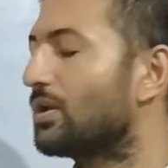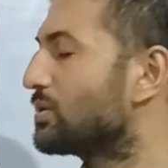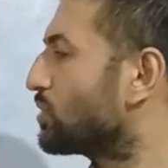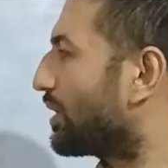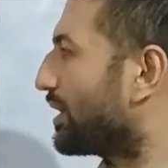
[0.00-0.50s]

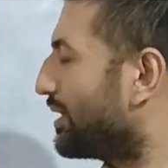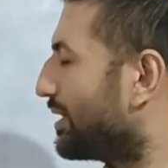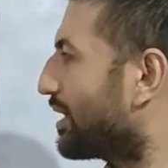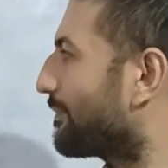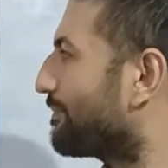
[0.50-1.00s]
So
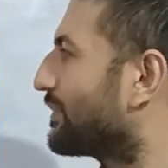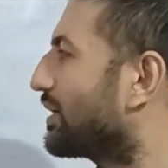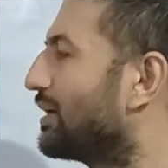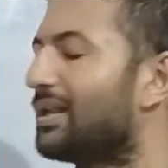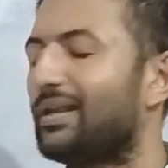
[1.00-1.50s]
here
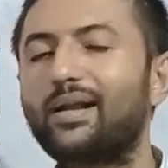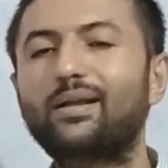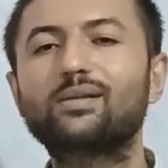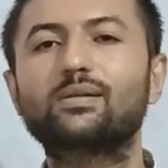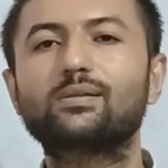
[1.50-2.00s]
let
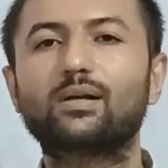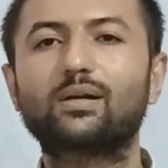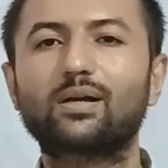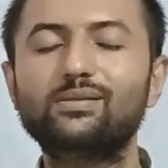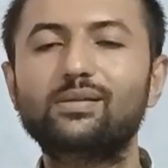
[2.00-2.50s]
us
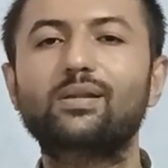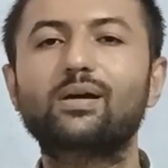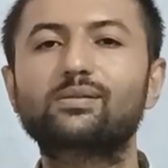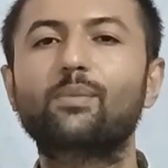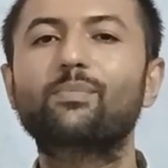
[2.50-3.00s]

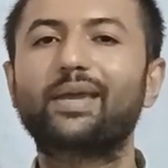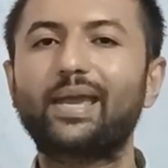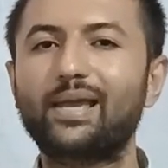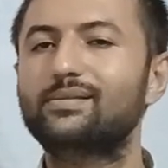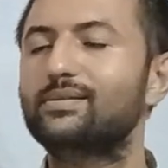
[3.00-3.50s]
consider some
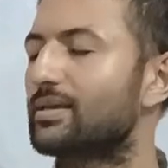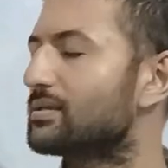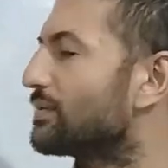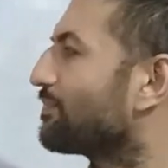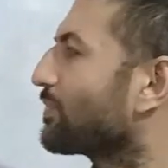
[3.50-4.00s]
cases.